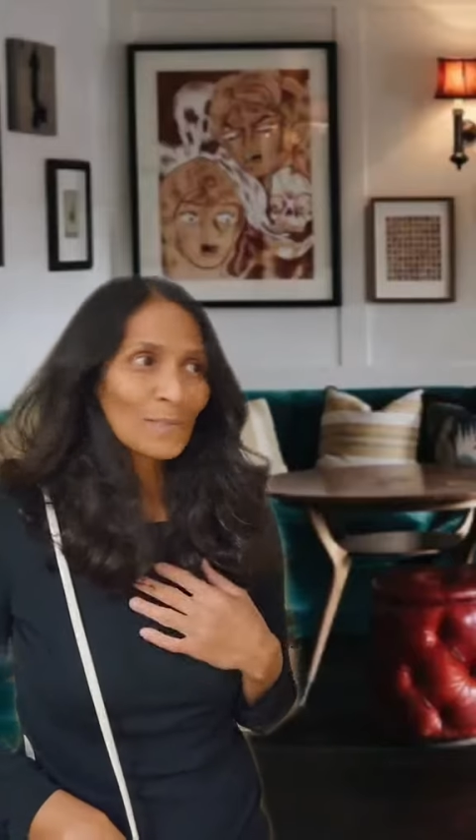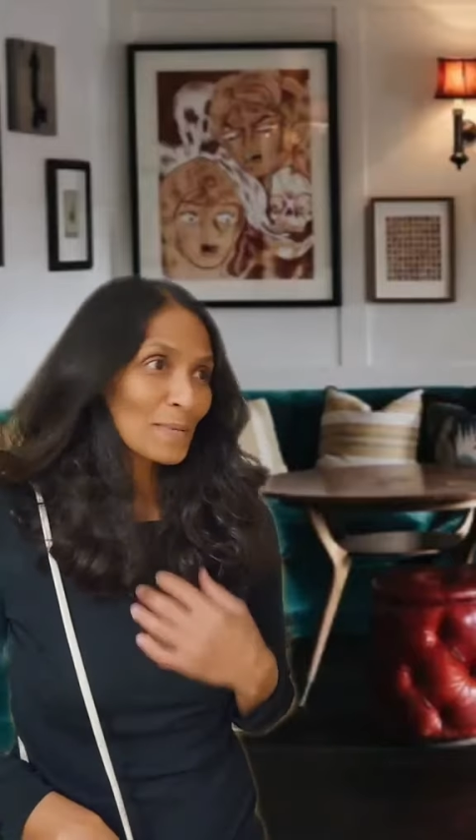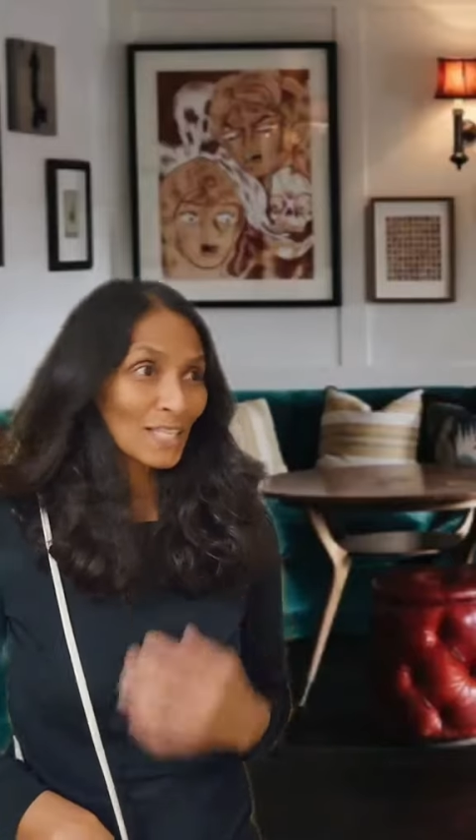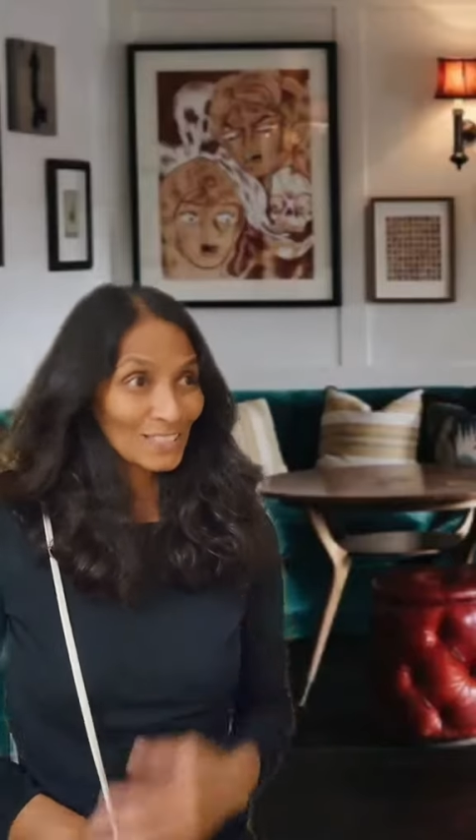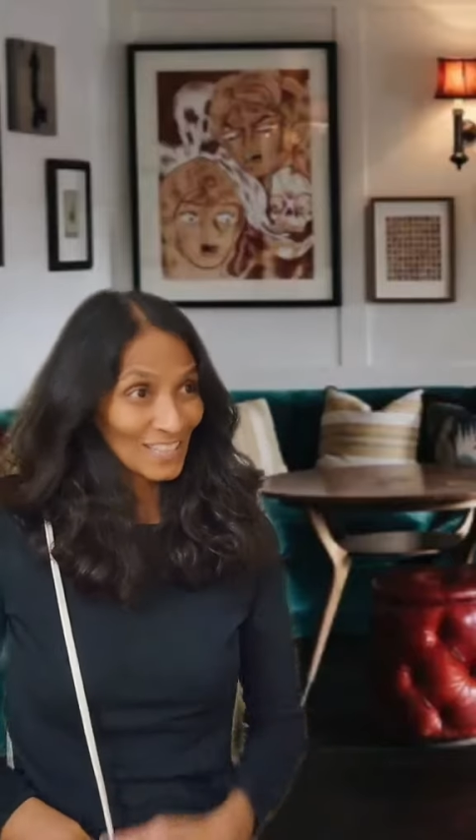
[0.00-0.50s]

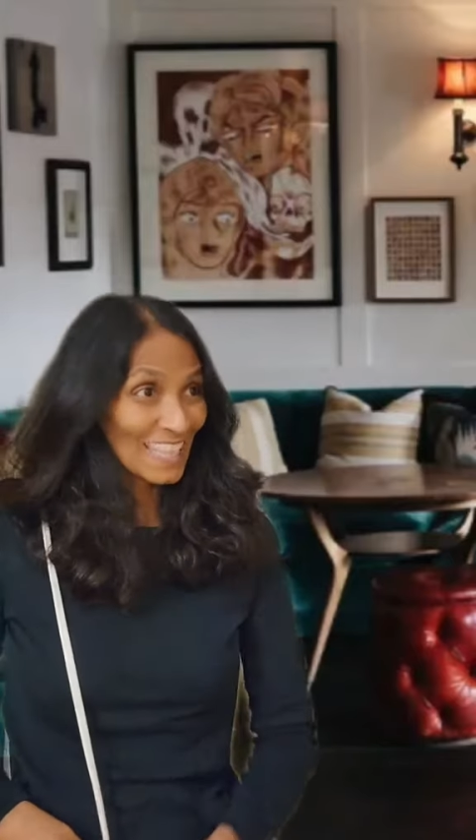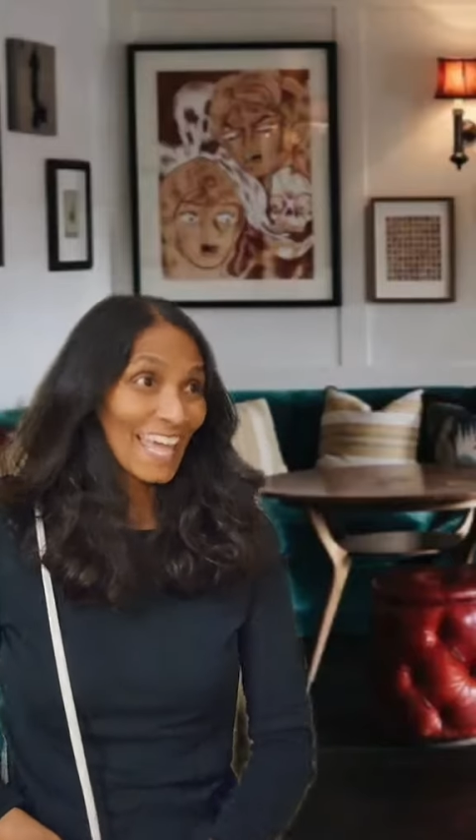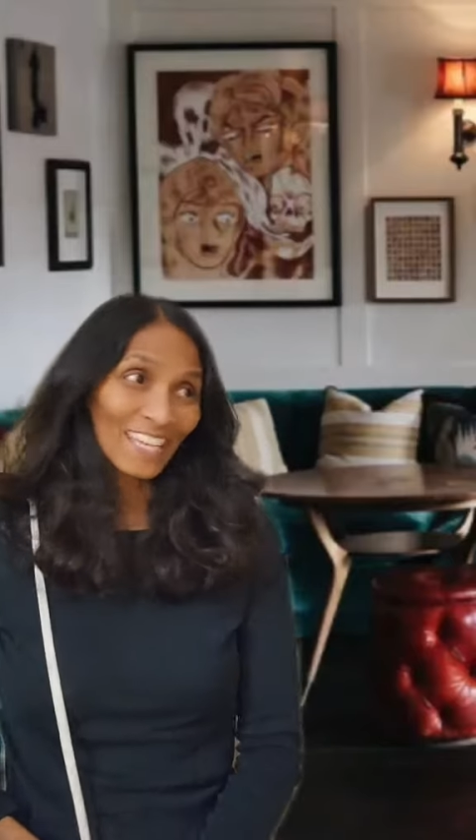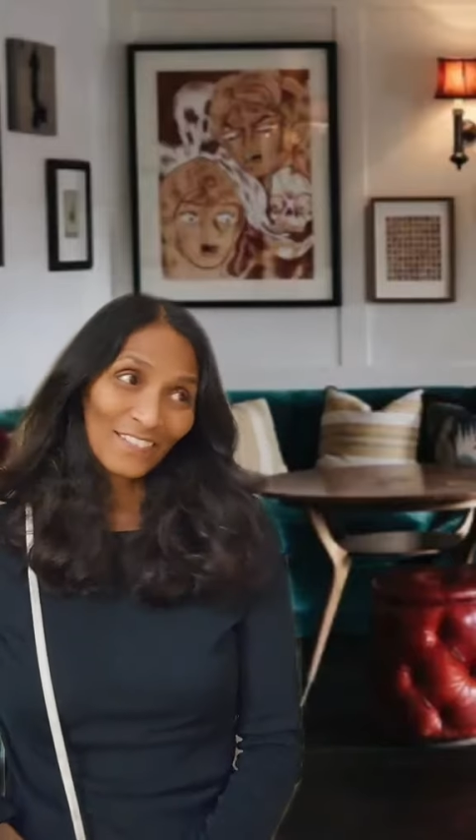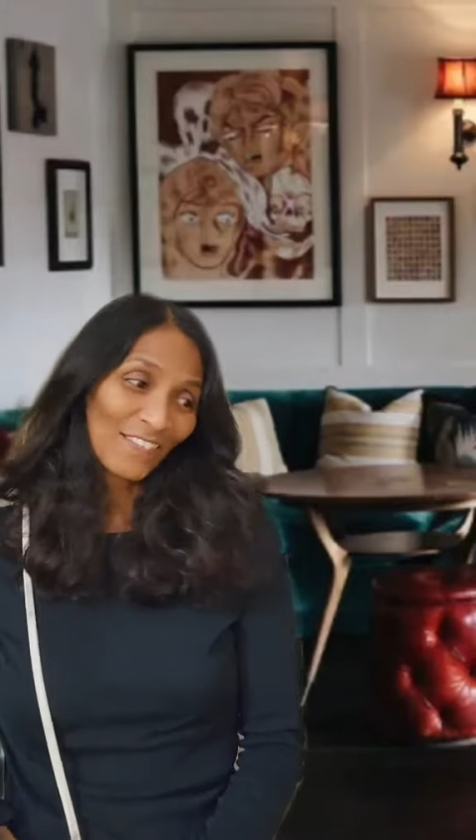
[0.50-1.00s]
bill for
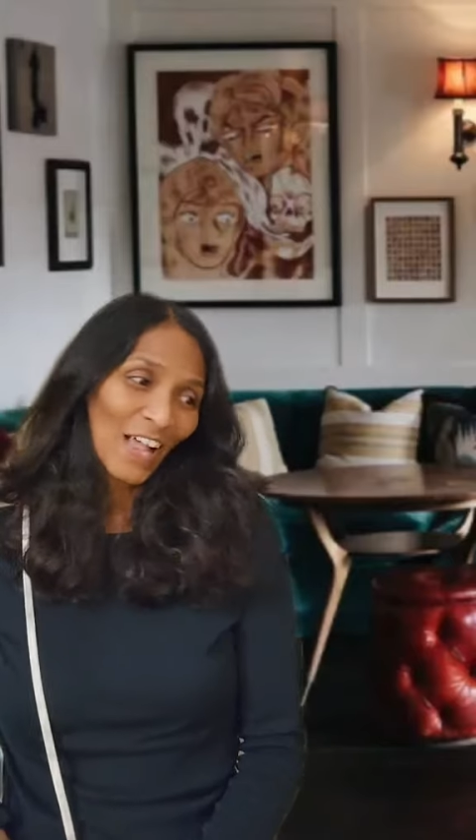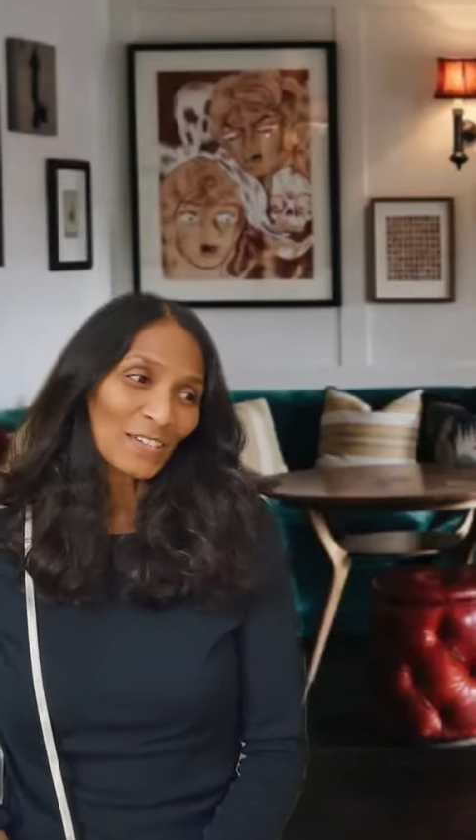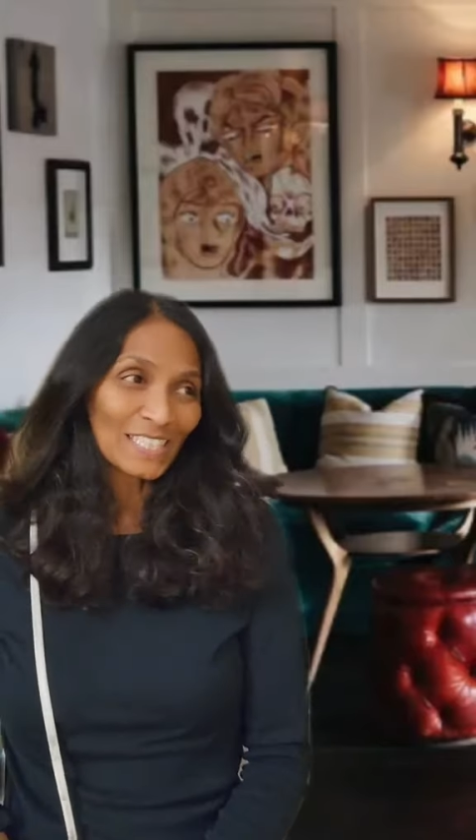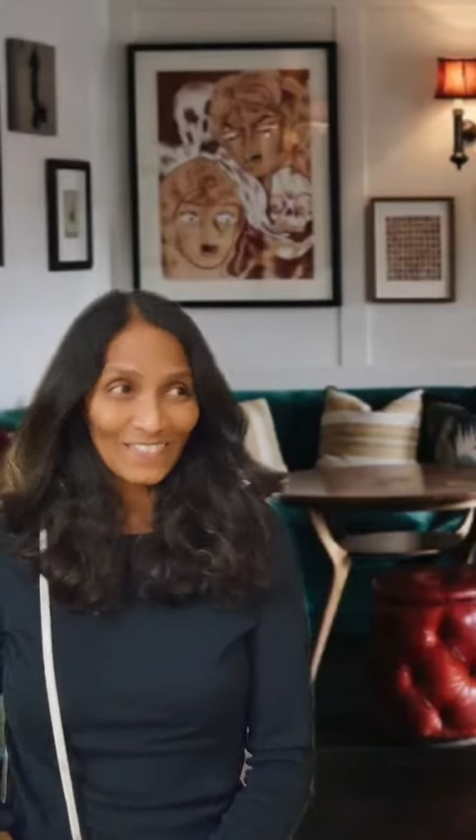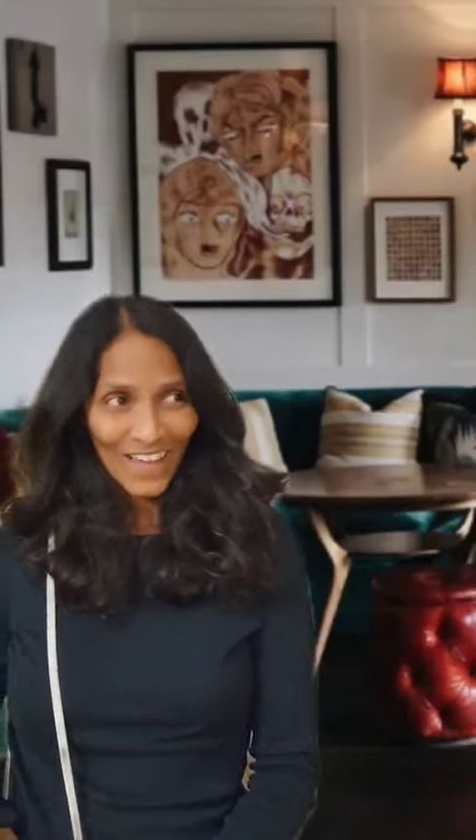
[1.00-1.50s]
thank you
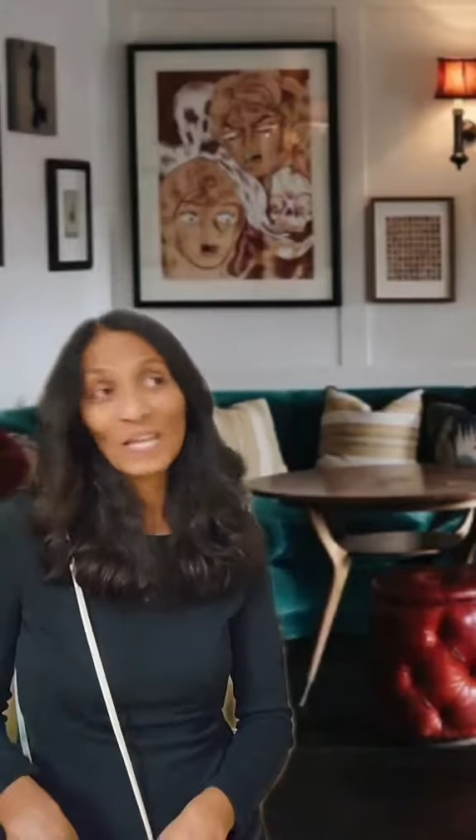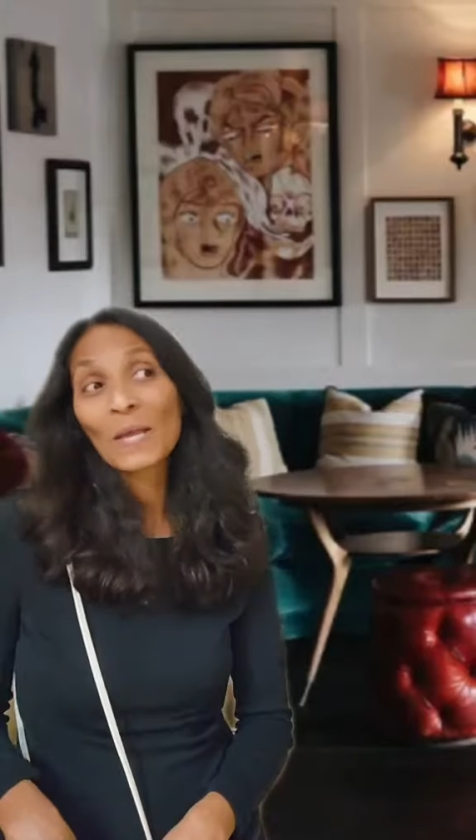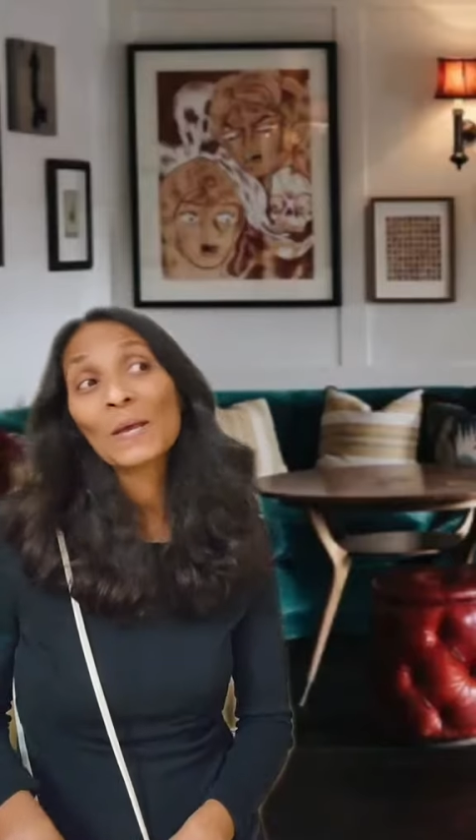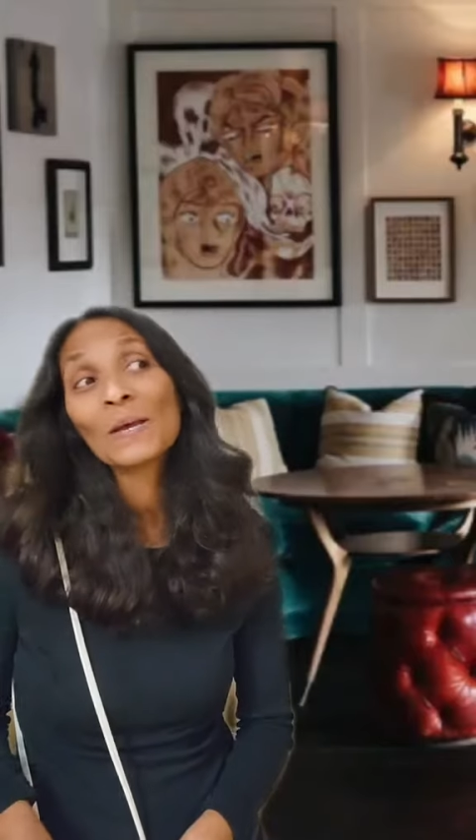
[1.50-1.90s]
flowers to Violet.